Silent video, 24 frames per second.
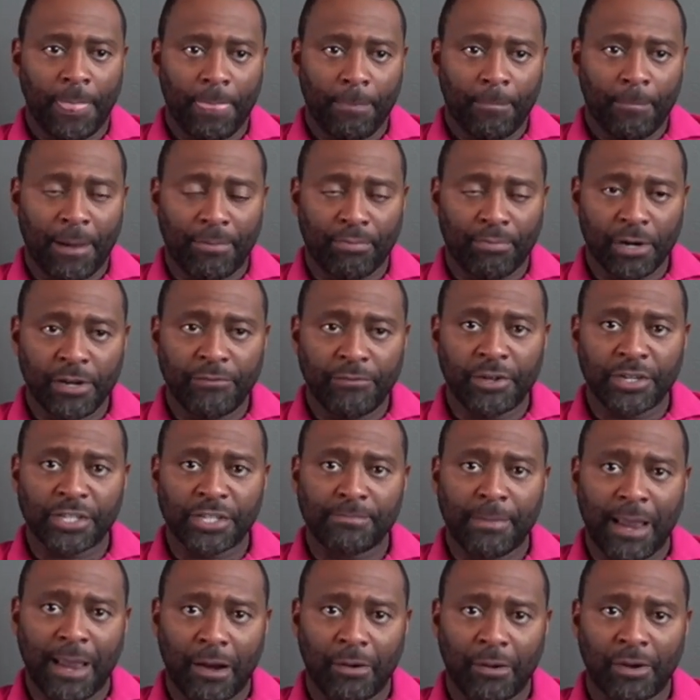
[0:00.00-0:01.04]
my previous
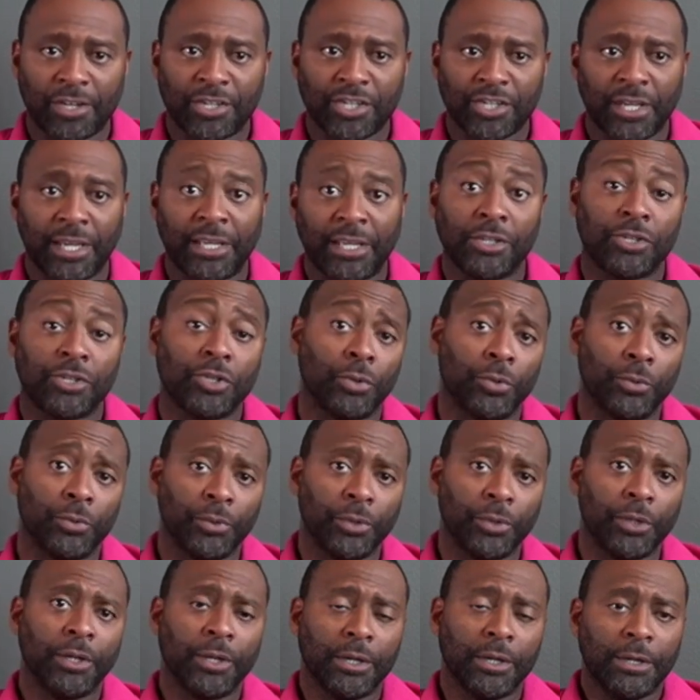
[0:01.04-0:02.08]
marriage into
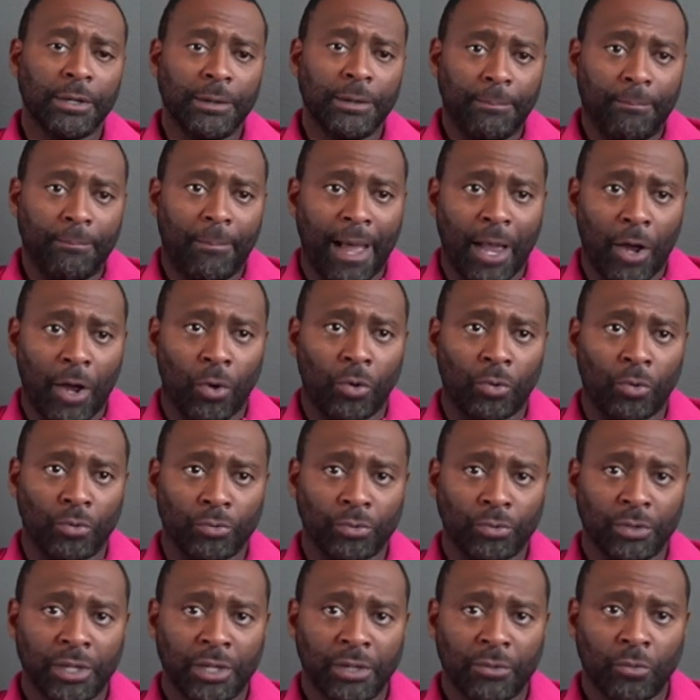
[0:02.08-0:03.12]
my own
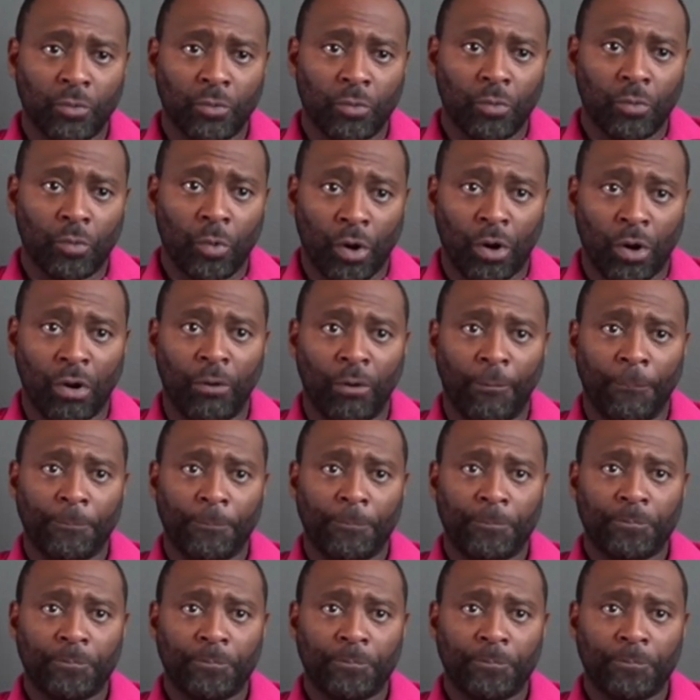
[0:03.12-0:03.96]
world,